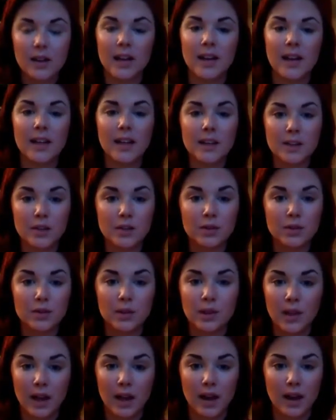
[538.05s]
I like to do a
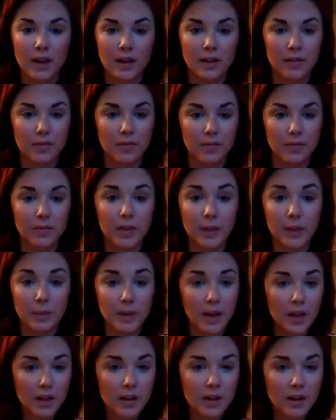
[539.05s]
lot of lip
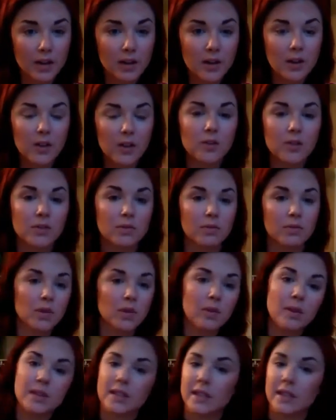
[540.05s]
color, so it's
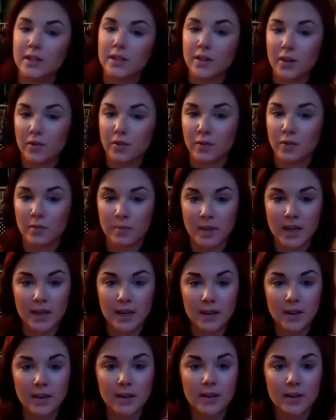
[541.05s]
always easier for me
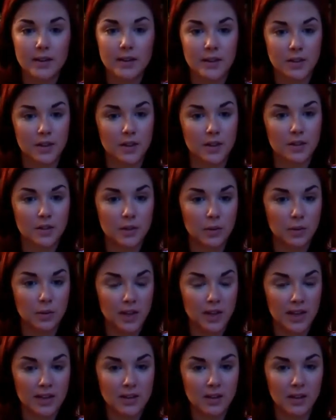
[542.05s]
to just do
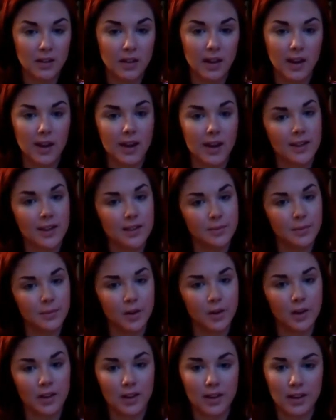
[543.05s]
less on the eyes, more
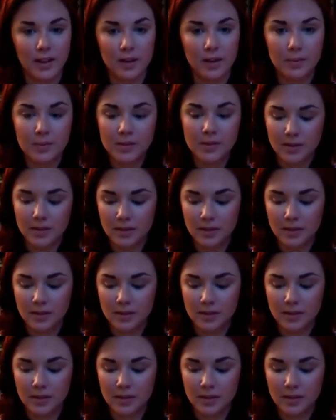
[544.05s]
on the lips,